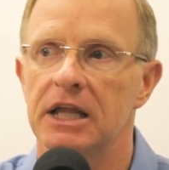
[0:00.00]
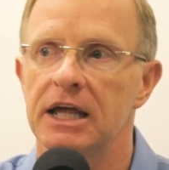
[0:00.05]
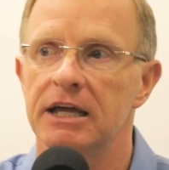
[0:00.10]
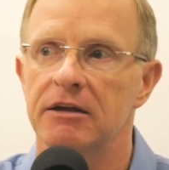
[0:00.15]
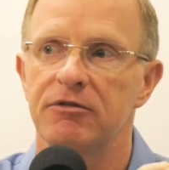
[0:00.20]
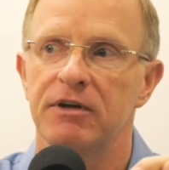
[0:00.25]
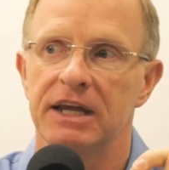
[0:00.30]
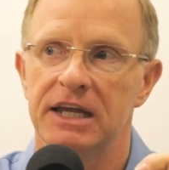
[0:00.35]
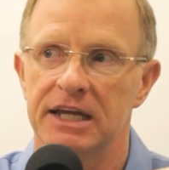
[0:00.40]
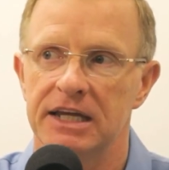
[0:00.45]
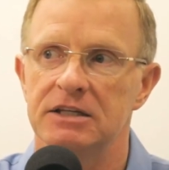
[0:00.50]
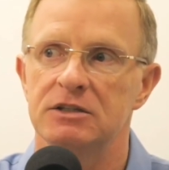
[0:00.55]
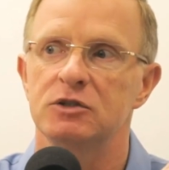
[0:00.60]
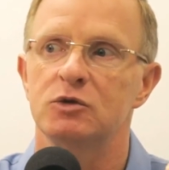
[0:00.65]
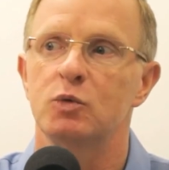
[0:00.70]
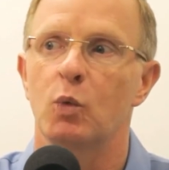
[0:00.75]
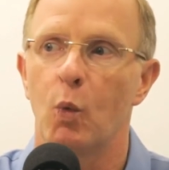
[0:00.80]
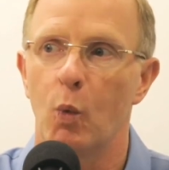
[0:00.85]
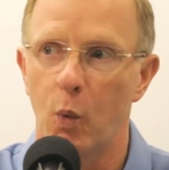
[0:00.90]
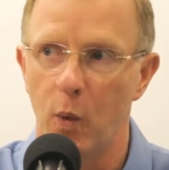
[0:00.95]
life
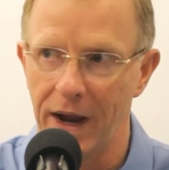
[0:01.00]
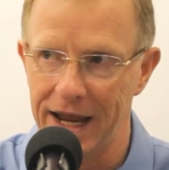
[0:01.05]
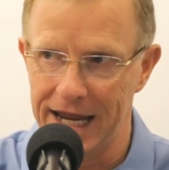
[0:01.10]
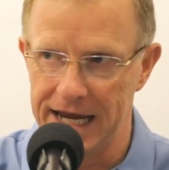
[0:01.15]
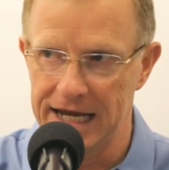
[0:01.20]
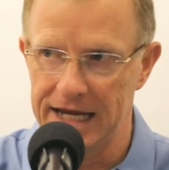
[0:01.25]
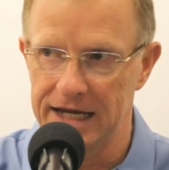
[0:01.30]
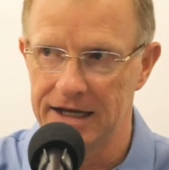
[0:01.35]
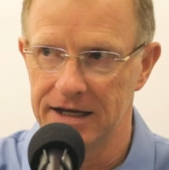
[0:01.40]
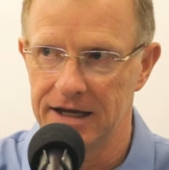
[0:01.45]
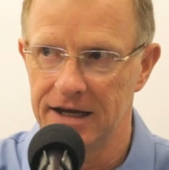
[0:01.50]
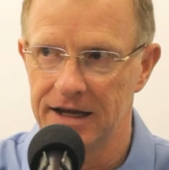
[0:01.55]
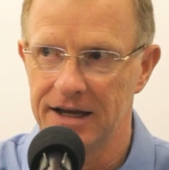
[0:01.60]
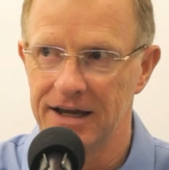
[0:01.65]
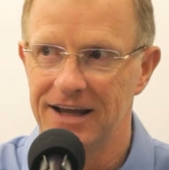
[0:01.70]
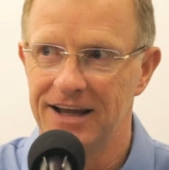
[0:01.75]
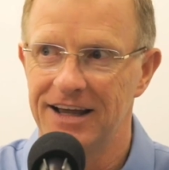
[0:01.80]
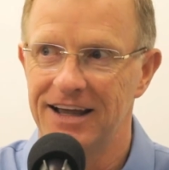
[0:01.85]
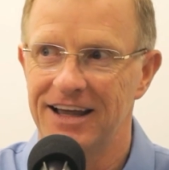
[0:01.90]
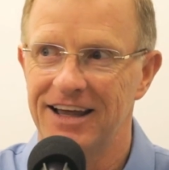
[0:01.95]
his way
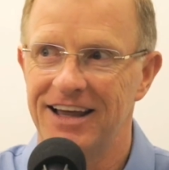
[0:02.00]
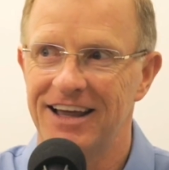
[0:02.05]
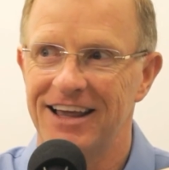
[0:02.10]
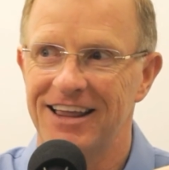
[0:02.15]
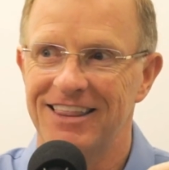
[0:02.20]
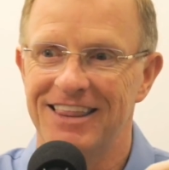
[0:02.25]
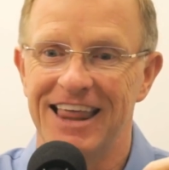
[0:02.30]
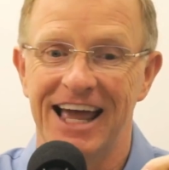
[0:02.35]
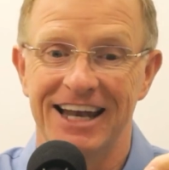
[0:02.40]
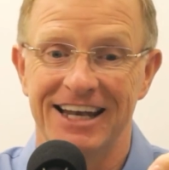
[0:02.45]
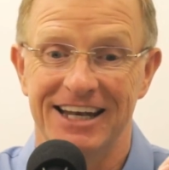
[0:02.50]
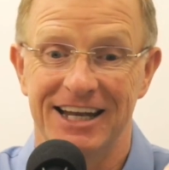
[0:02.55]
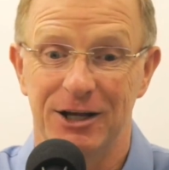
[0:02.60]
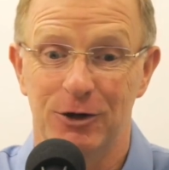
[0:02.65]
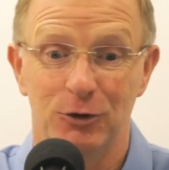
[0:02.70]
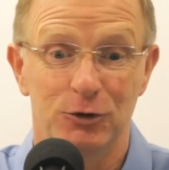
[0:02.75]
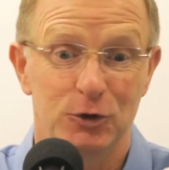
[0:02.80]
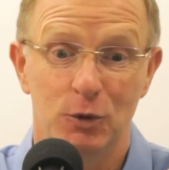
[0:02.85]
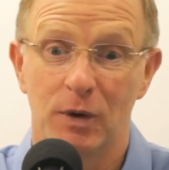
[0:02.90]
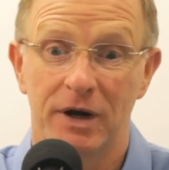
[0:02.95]
that
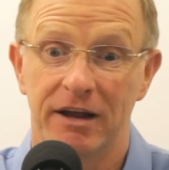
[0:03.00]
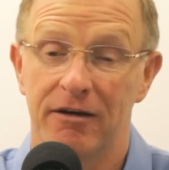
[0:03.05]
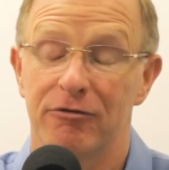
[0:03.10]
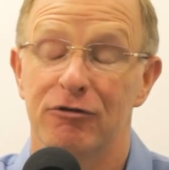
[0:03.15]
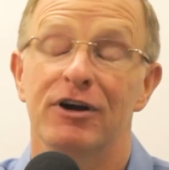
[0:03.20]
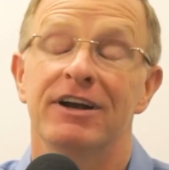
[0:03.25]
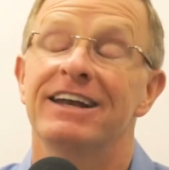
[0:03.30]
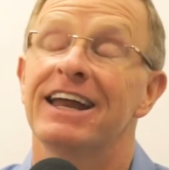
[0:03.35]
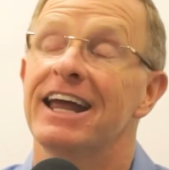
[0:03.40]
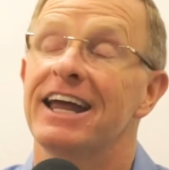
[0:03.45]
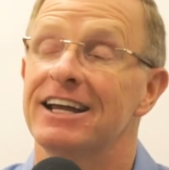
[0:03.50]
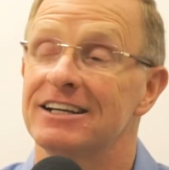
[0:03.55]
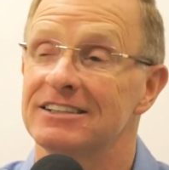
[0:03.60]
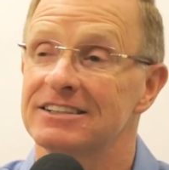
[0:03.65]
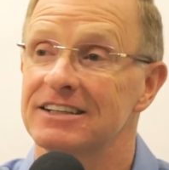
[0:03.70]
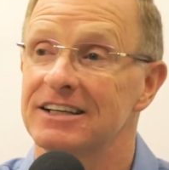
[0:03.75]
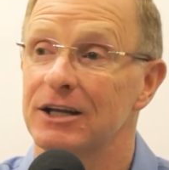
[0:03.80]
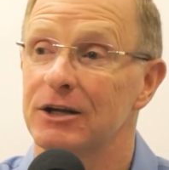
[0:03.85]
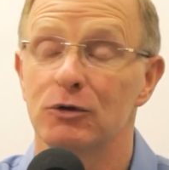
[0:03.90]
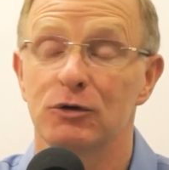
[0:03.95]
he'll do whatever it
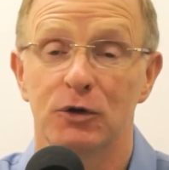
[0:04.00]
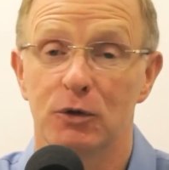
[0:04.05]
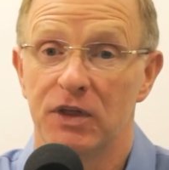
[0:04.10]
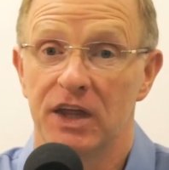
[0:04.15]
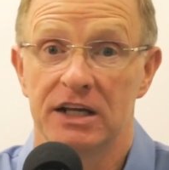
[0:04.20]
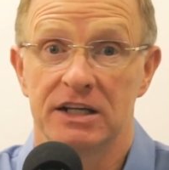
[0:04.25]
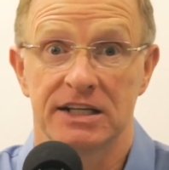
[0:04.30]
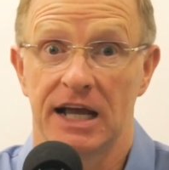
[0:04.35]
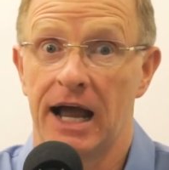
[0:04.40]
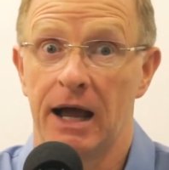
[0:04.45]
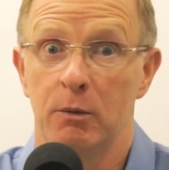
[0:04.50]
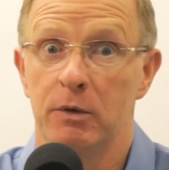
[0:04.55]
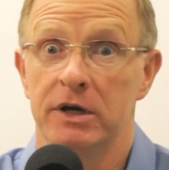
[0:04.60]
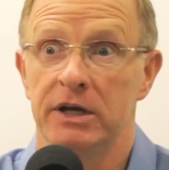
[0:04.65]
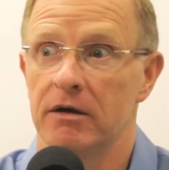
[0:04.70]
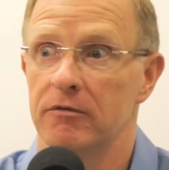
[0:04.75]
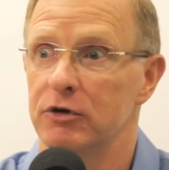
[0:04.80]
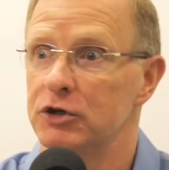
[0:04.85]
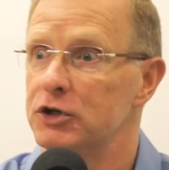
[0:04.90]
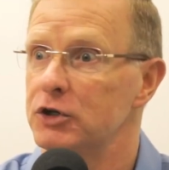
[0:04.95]
takes he'll mm. do things i would
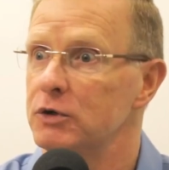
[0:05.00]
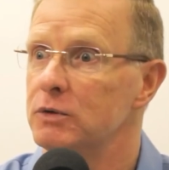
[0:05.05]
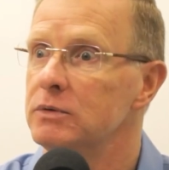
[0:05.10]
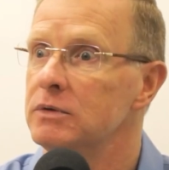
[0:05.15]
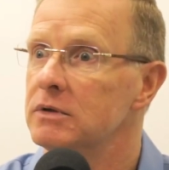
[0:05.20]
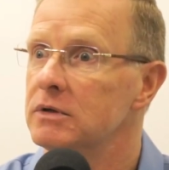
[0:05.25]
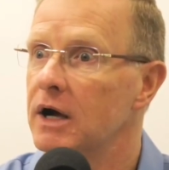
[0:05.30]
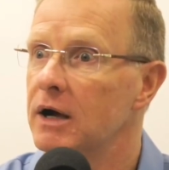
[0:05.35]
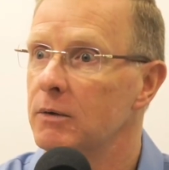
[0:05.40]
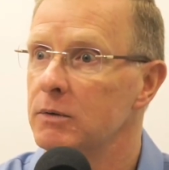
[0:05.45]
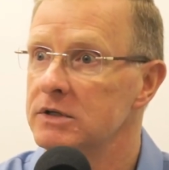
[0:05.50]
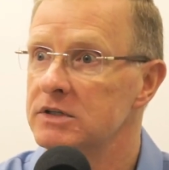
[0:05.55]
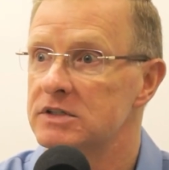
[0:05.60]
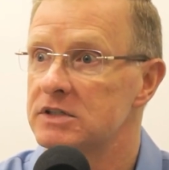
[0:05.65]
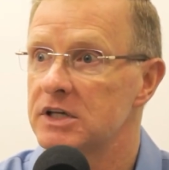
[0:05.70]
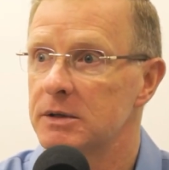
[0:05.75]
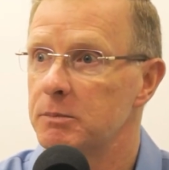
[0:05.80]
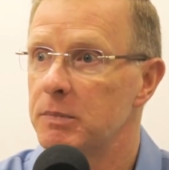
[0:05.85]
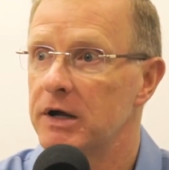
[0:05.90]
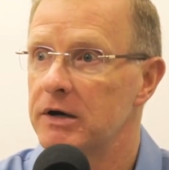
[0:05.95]
never do i wouldn't
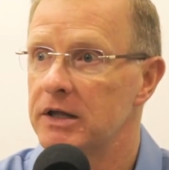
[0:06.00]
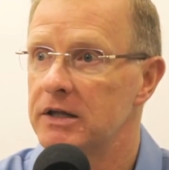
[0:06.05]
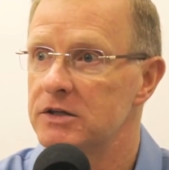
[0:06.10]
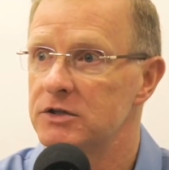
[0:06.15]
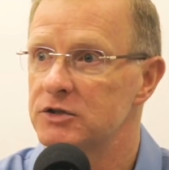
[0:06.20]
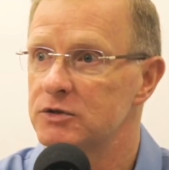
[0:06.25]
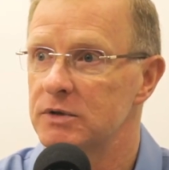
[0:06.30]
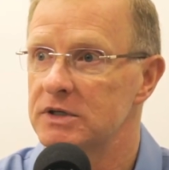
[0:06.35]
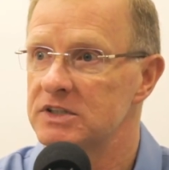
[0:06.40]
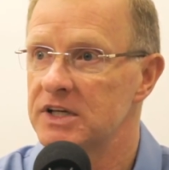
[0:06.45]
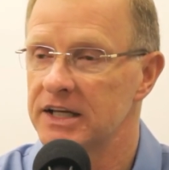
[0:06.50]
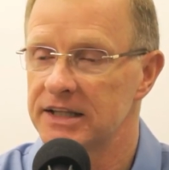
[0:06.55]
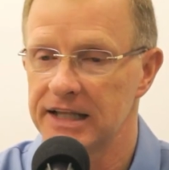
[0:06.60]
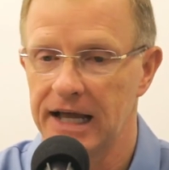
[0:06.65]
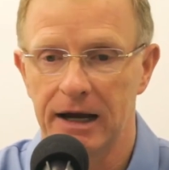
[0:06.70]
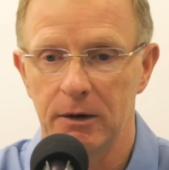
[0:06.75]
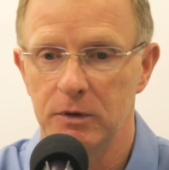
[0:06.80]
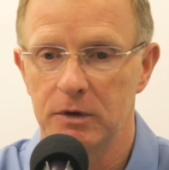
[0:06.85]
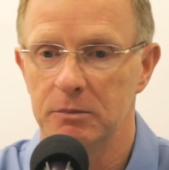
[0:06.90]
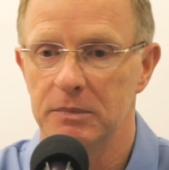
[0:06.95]
sleep out on the streets like that
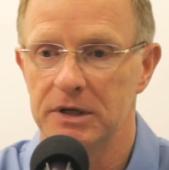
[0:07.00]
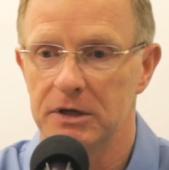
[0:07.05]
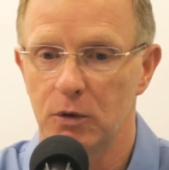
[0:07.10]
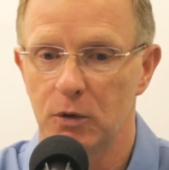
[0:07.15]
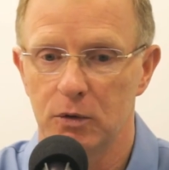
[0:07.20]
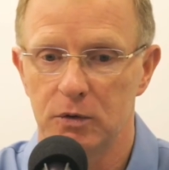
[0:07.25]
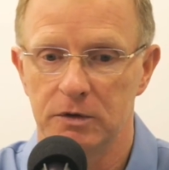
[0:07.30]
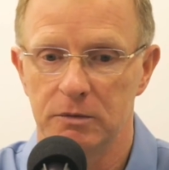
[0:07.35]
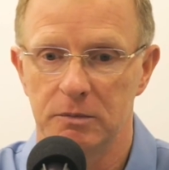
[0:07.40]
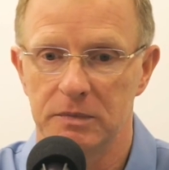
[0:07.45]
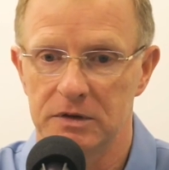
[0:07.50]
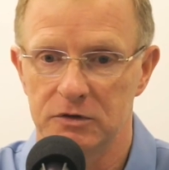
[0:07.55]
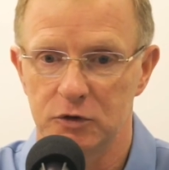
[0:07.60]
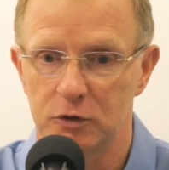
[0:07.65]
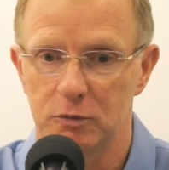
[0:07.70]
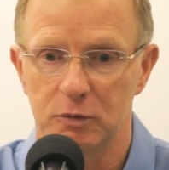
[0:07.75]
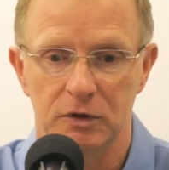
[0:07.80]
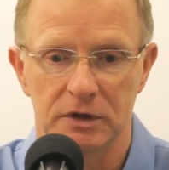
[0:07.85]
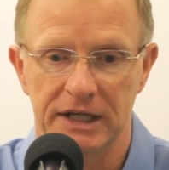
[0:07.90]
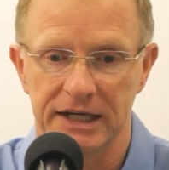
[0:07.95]
i wouldn't be cold and
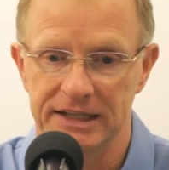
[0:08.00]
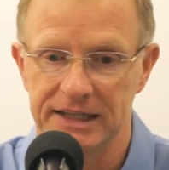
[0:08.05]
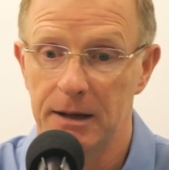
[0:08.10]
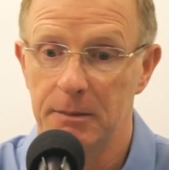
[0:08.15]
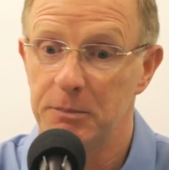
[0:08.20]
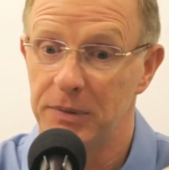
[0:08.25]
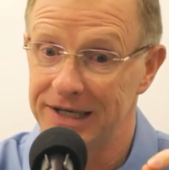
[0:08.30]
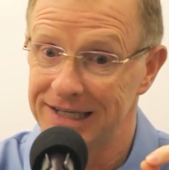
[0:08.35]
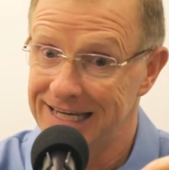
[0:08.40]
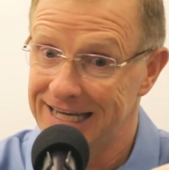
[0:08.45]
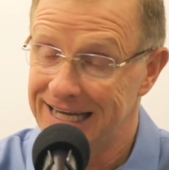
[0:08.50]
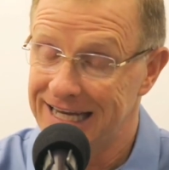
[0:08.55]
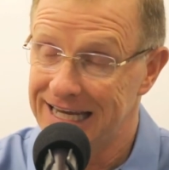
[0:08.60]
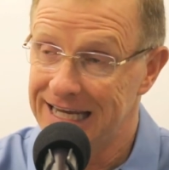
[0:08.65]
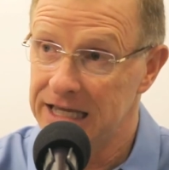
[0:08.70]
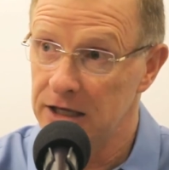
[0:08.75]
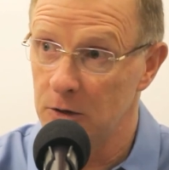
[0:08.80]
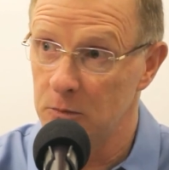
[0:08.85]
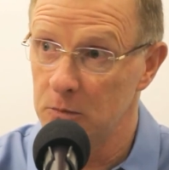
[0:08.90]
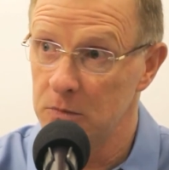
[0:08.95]
miserable like that but to
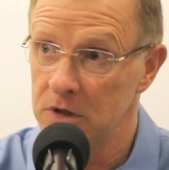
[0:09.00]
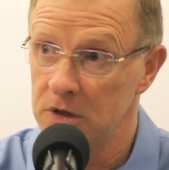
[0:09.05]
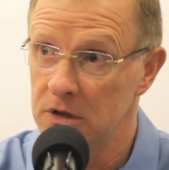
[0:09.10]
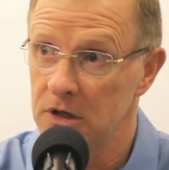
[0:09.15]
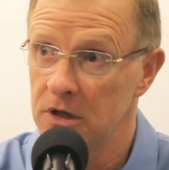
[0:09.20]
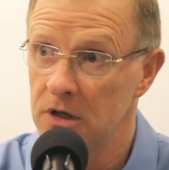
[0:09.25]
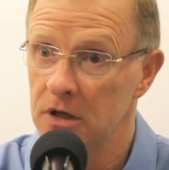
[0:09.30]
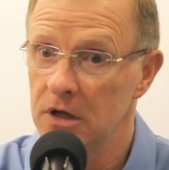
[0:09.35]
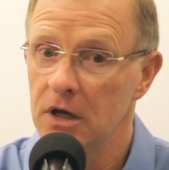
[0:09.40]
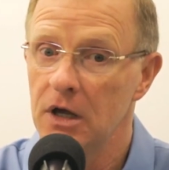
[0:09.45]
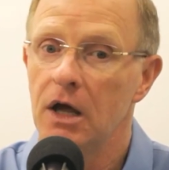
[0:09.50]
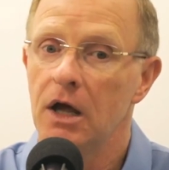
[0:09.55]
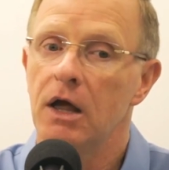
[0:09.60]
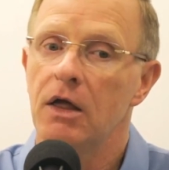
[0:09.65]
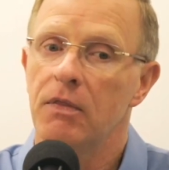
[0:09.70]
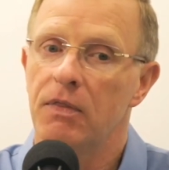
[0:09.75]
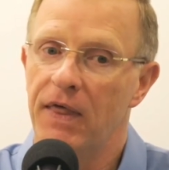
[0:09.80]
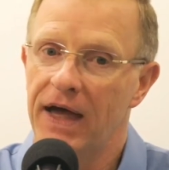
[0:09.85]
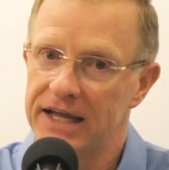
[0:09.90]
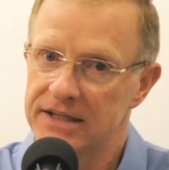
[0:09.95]
him mm
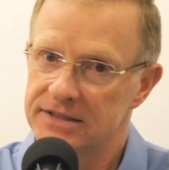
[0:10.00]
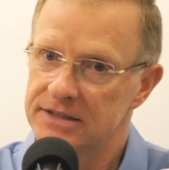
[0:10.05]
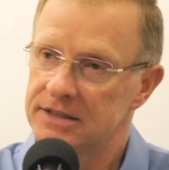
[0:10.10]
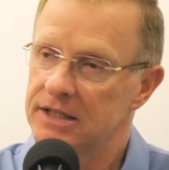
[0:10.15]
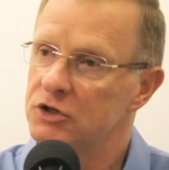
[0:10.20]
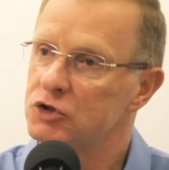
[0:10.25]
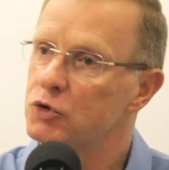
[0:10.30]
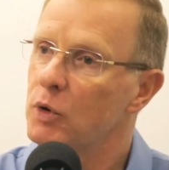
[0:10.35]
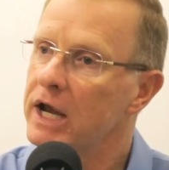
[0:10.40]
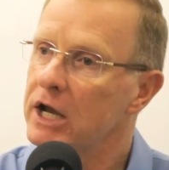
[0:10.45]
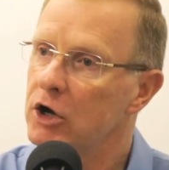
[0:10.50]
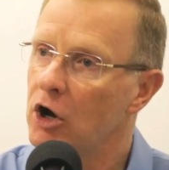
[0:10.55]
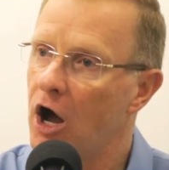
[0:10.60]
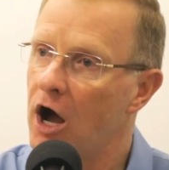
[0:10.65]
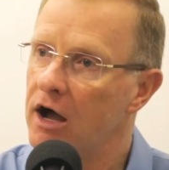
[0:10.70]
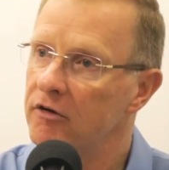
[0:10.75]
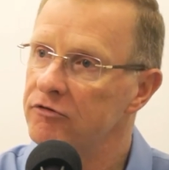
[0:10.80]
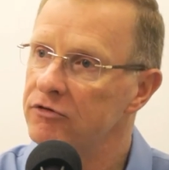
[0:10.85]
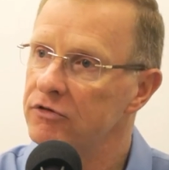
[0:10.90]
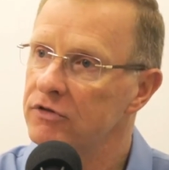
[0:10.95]
that's the trade
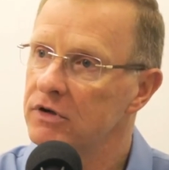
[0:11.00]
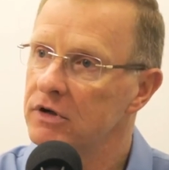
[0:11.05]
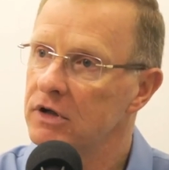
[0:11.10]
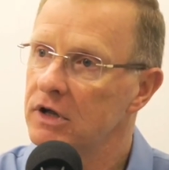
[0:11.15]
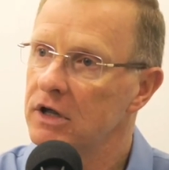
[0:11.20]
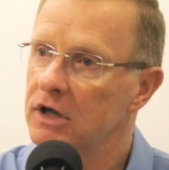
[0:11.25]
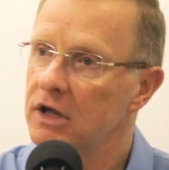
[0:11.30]
off. Mm.